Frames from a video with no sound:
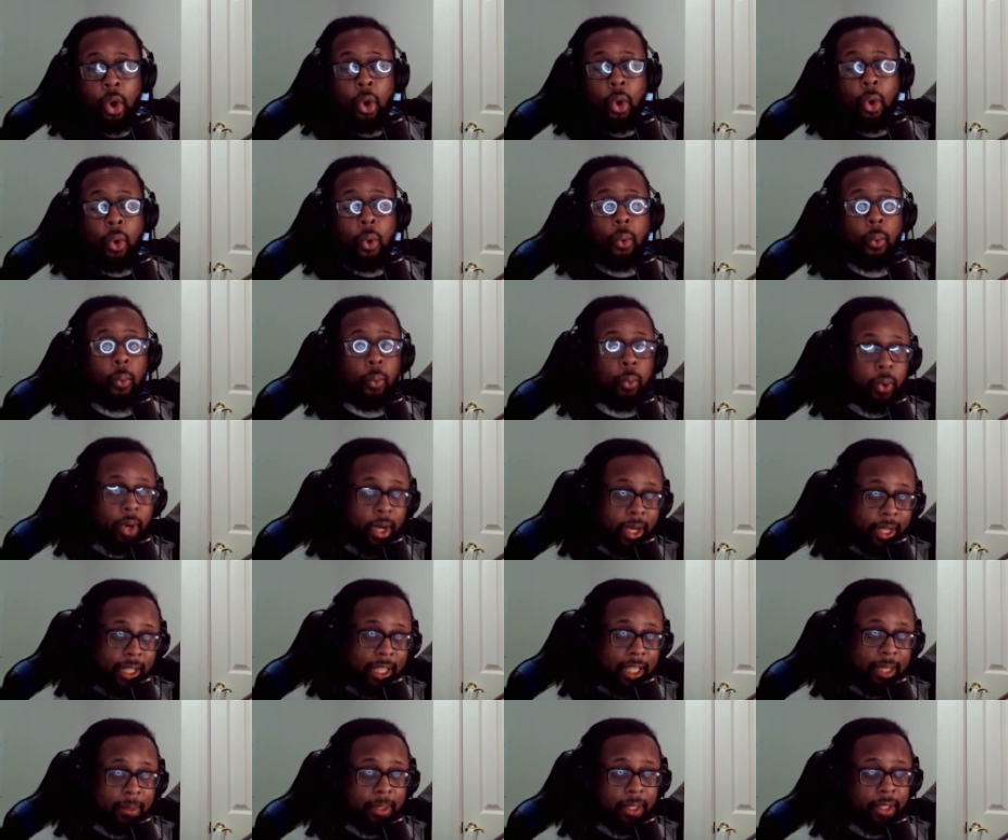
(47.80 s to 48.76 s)
What
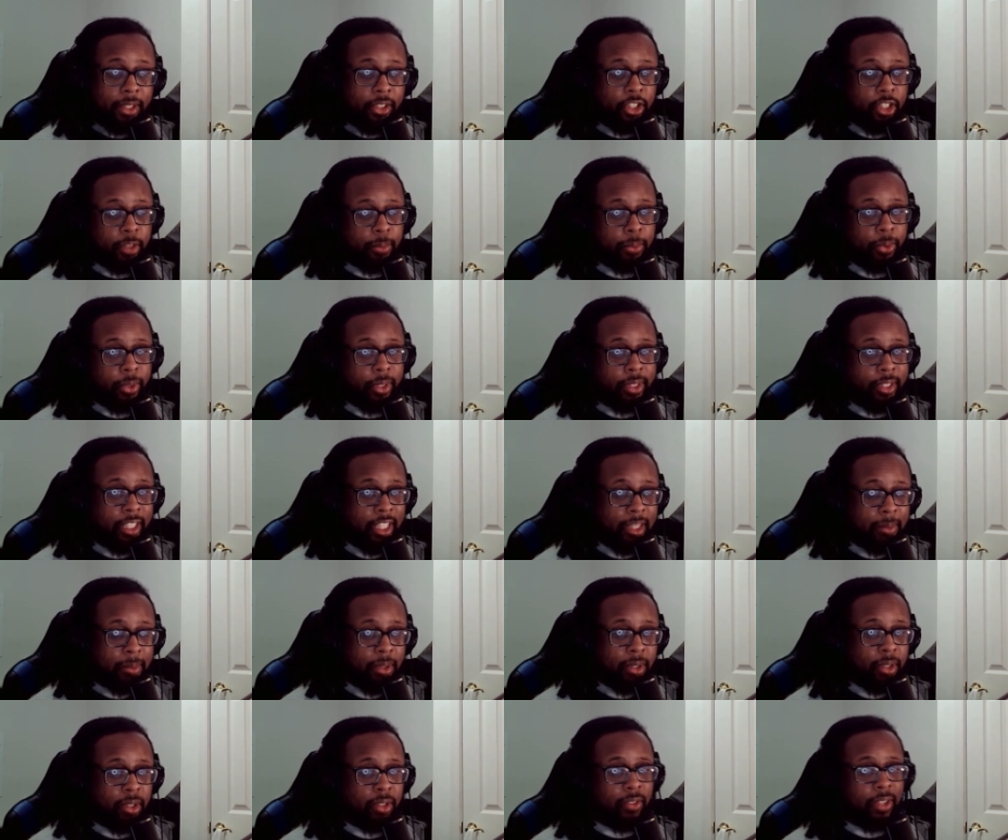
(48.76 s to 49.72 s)
up? It's your boy
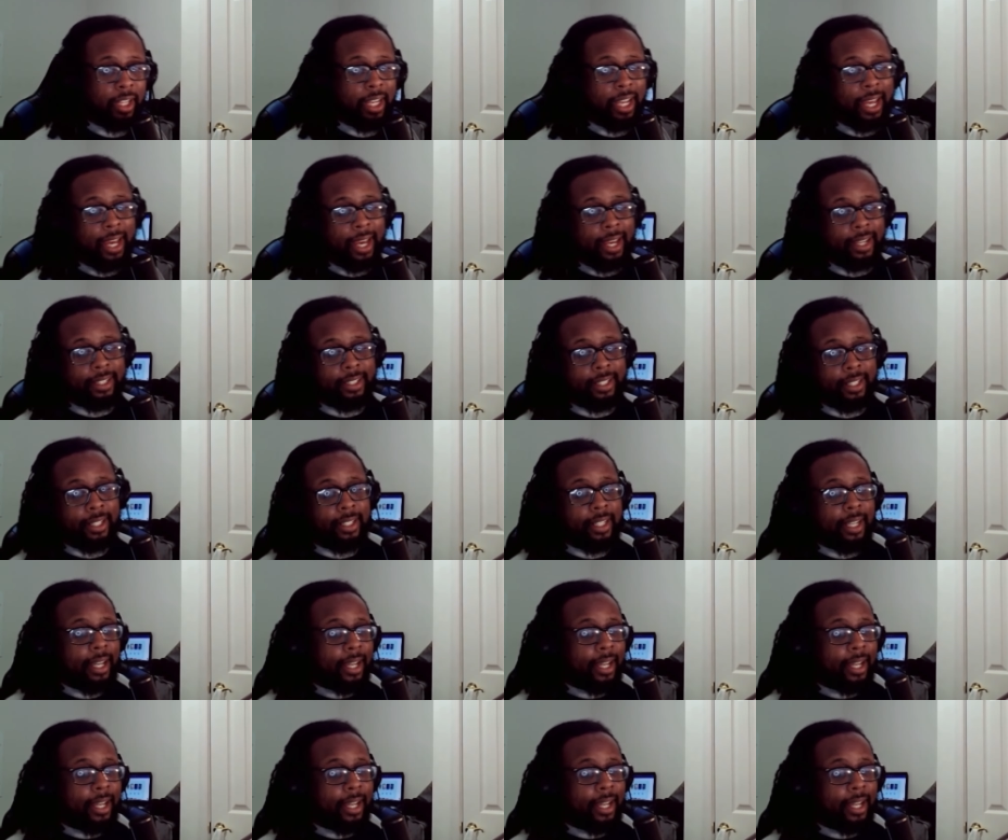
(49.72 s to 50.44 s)
T-Brown Reaction.